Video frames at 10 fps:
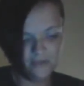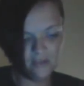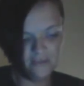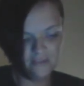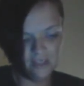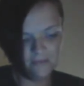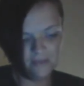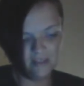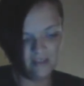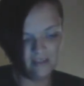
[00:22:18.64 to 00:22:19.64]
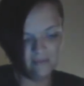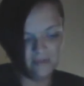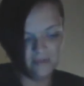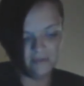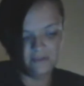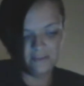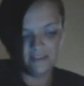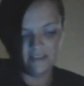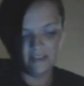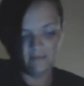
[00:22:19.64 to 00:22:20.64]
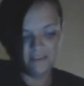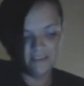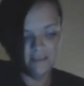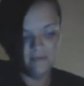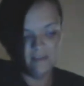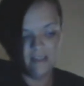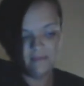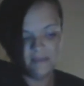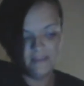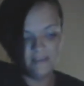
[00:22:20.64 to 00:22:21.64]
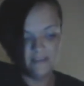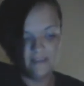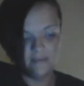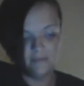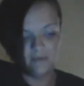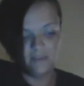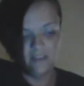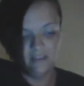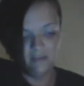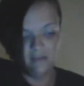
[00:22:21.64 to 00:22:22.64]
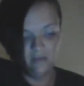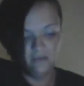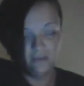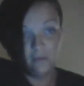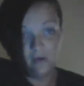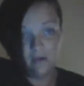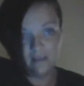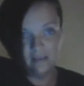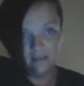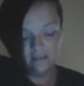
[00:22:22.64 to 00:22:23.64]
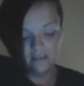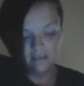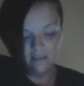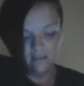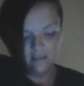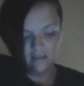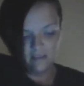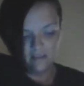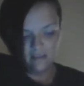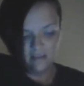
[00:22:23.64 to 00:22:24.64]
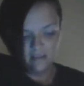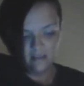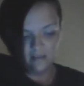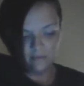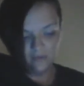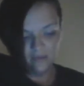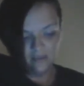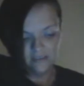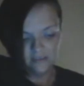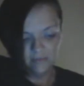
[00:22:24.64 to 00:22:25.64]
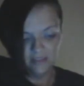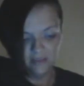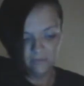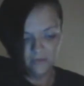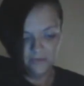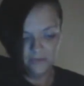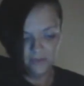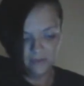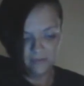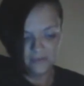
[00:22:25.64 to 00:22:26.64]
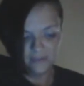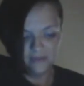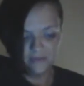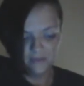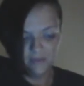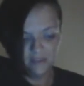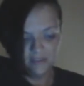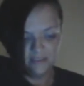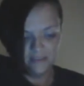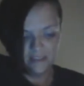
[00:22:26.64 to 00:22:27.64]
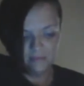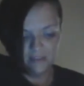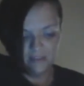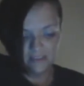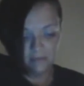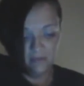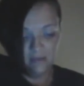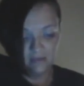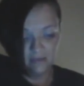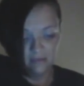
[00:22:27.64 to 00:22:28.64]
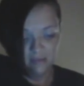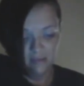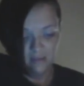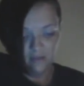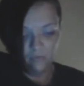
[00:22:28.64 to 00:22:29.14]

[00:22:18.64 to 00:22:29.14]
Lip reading: Drug trafficking offenders can receive life sentences for dealing large quantities of drugs, but in real terms, those quantities can be small.